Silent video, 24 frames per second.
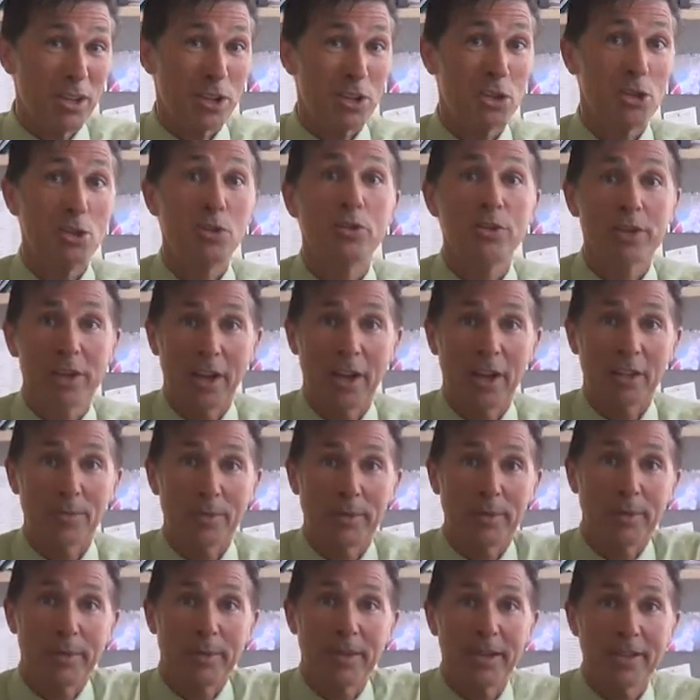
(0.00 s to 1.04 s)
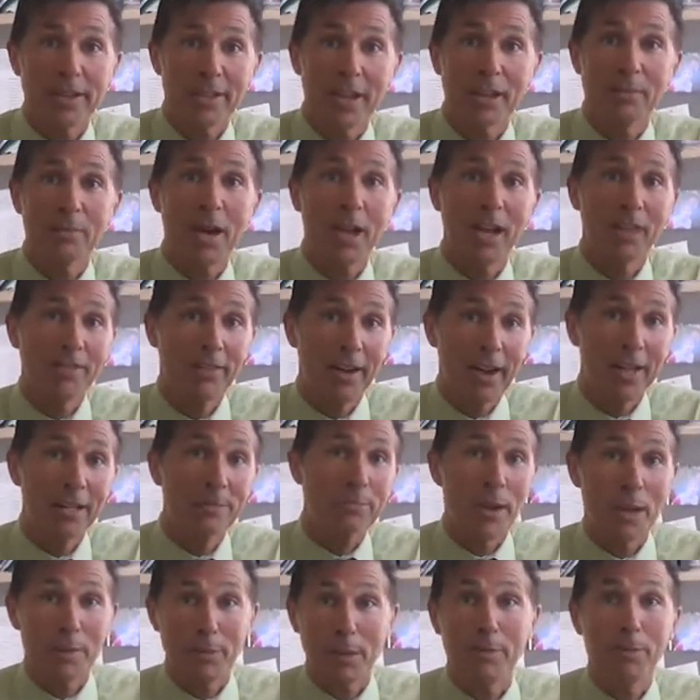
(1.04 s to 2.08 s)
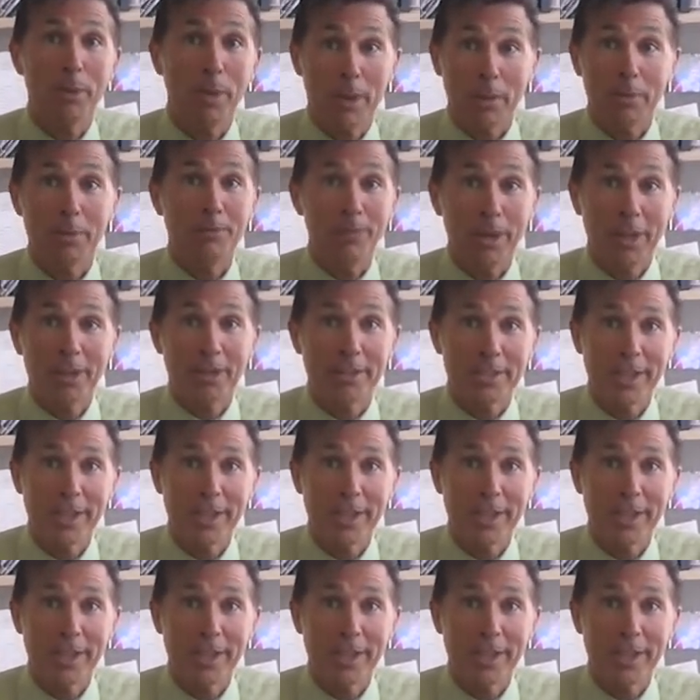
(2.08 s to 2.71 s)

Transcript: a shoe salesman, because then my advice might be better